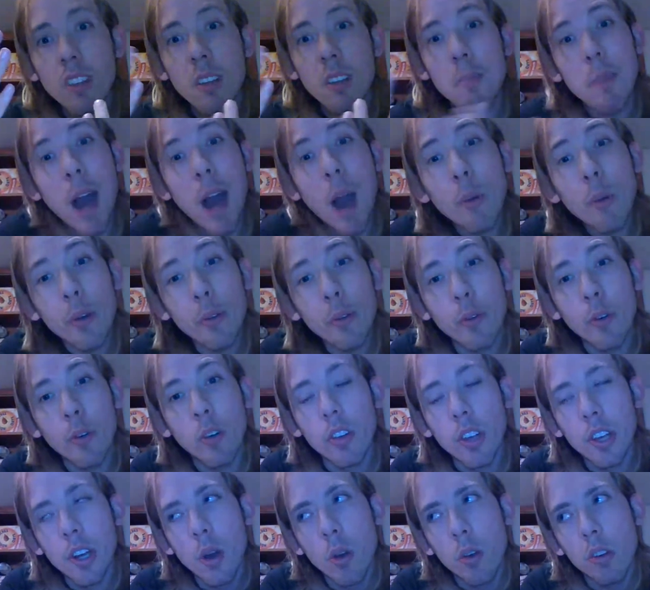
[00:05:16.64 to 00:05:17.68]
powerful,
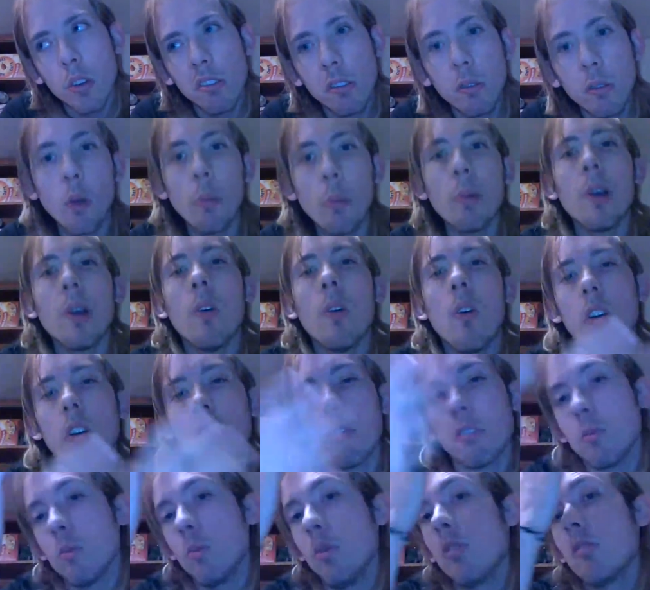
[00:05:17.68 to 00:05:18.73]
because Scorpio
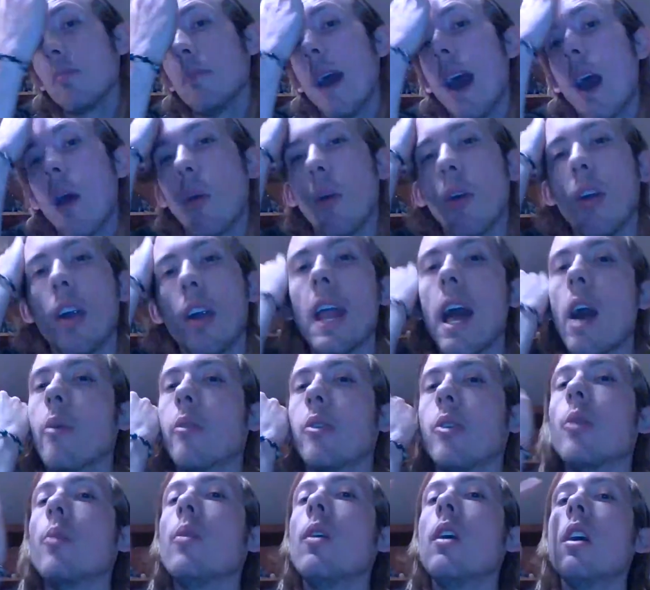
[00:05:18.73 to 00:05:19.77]
also rules power and how
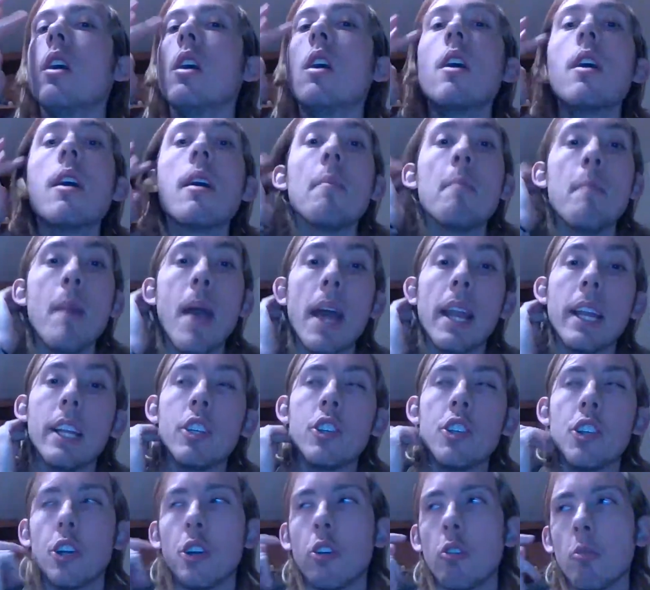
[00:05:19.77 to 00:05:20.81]
you
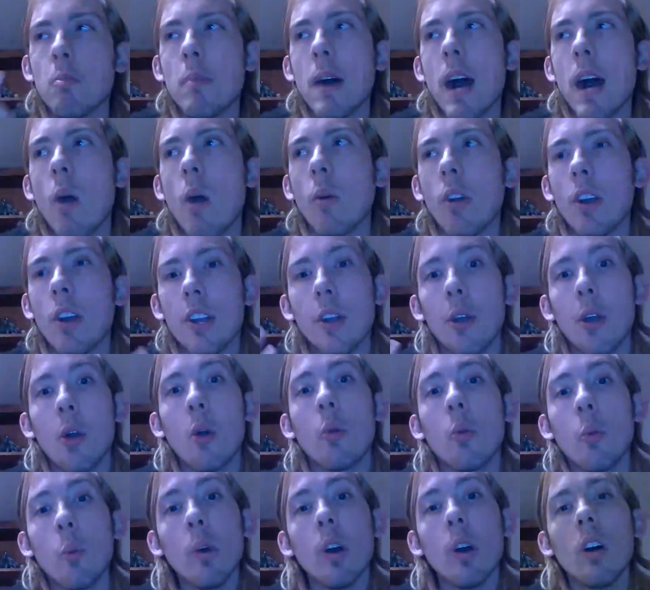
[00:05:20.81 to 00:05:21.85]
manage your own power and your
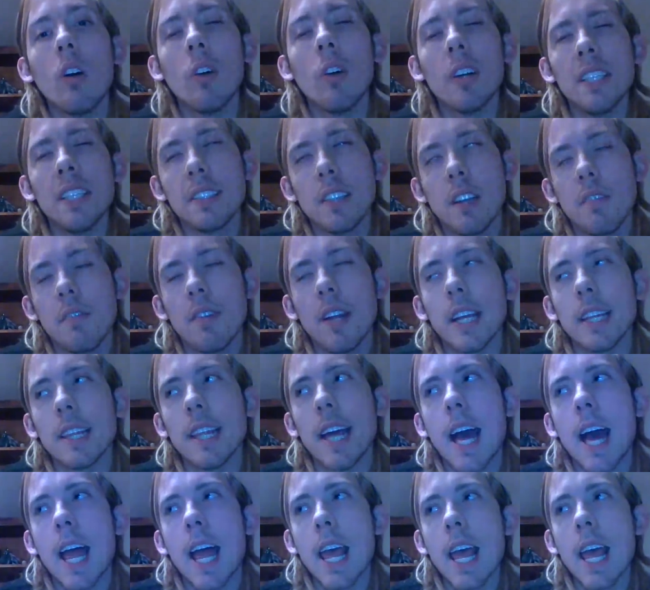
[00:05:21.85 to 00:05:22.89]
own will and stuff like
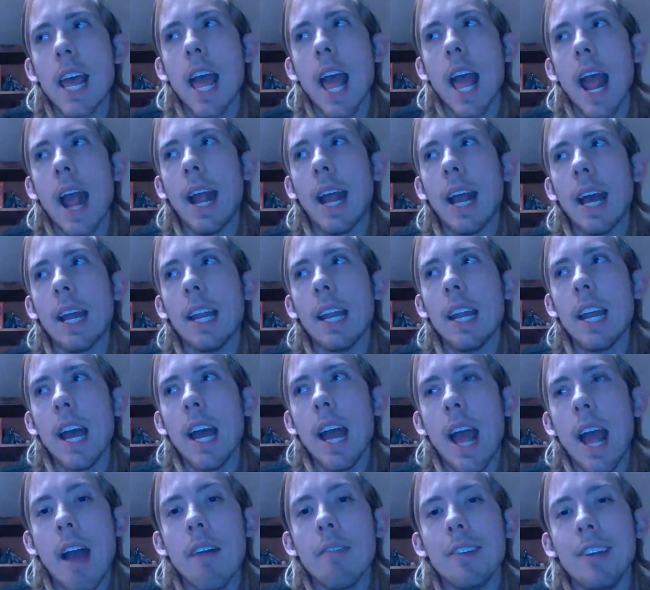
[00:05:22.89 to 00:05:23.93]
that. And
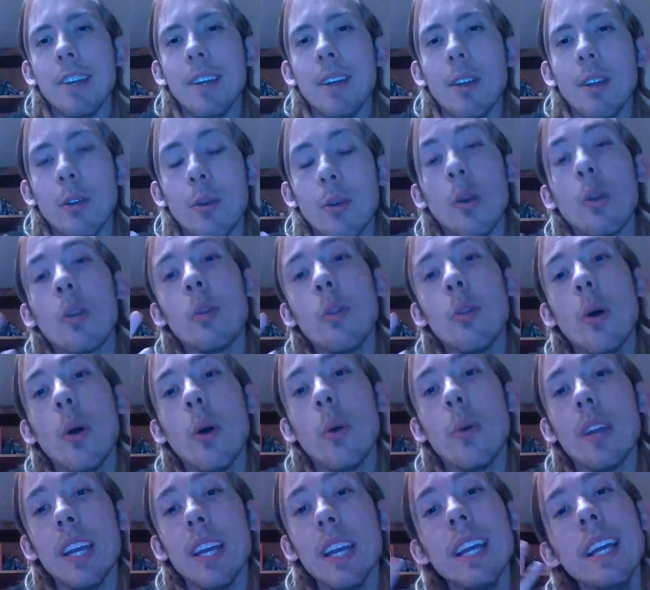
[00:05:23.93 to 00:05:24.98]
having North
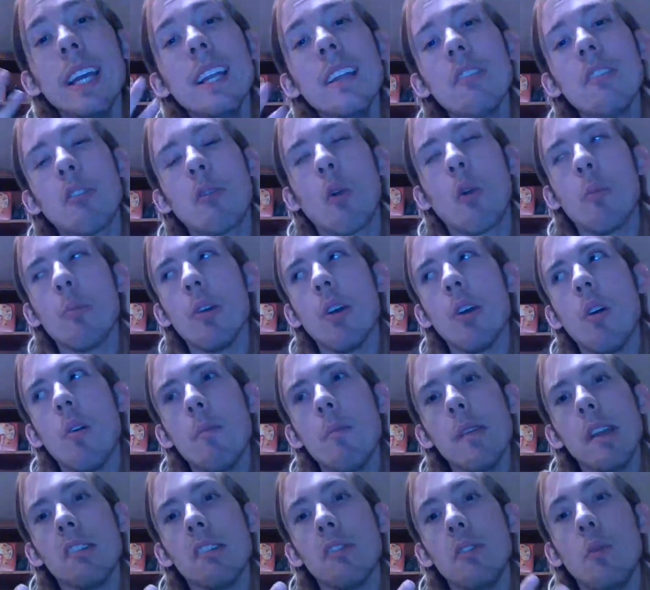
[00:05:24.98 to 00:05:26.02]
Node in Scorpio
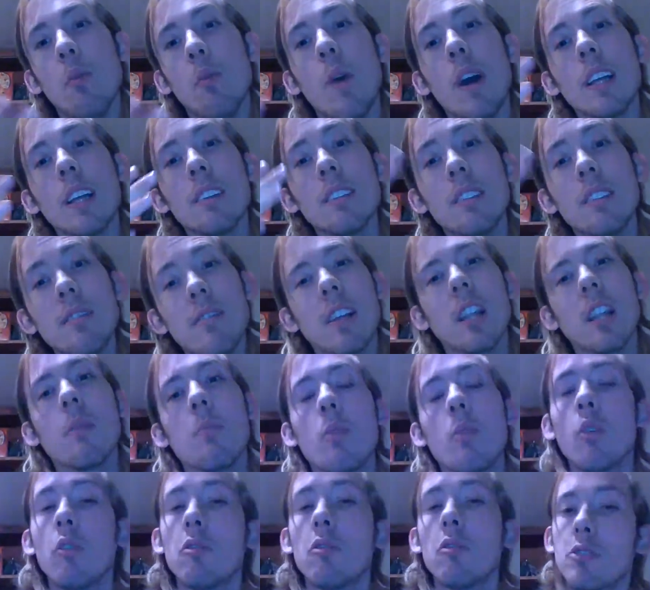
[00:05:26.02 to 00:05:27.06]
makes you want to develop
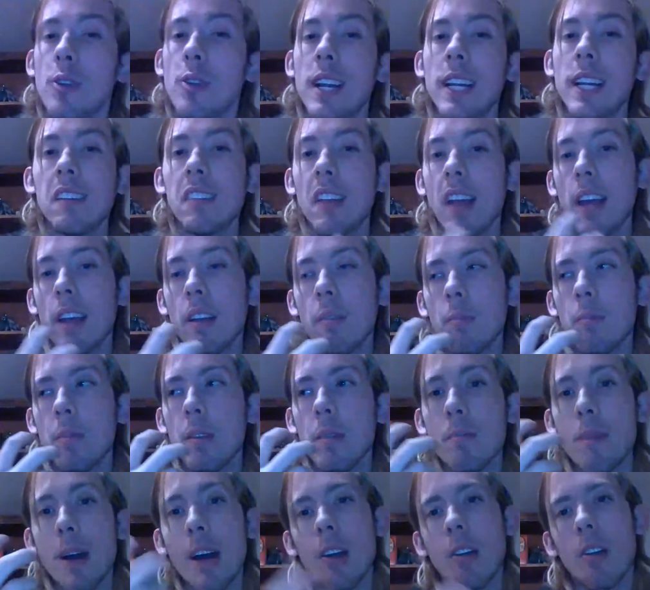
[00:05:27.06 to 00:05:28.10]
those traits and be
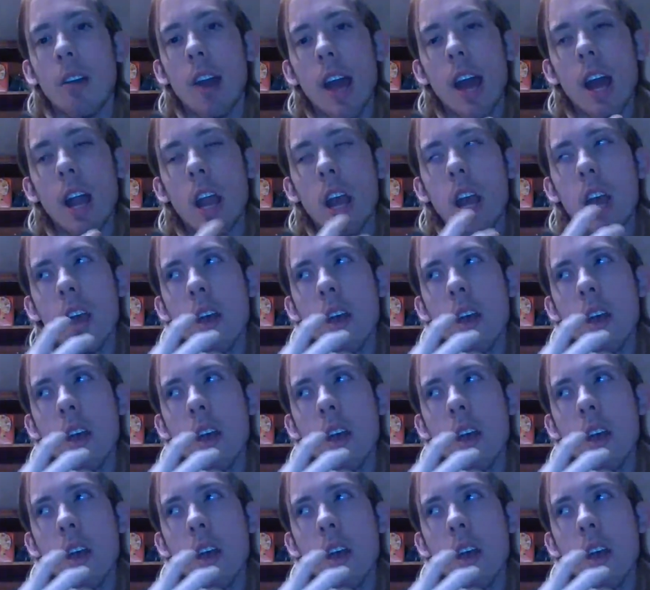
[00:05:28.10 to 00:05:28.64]
better at